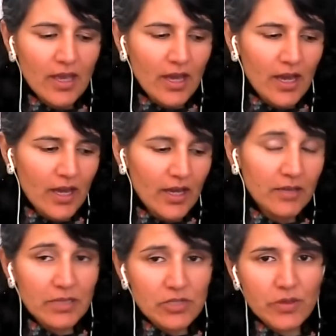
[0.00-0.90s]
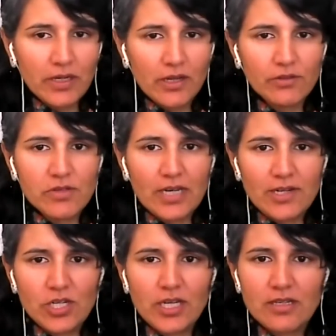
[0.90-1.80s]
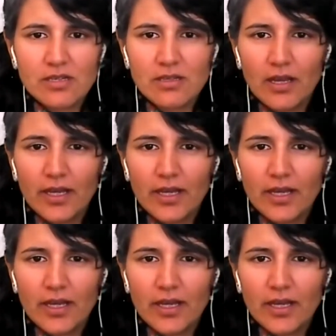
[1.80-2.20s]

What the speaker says: and Maytree and others actually has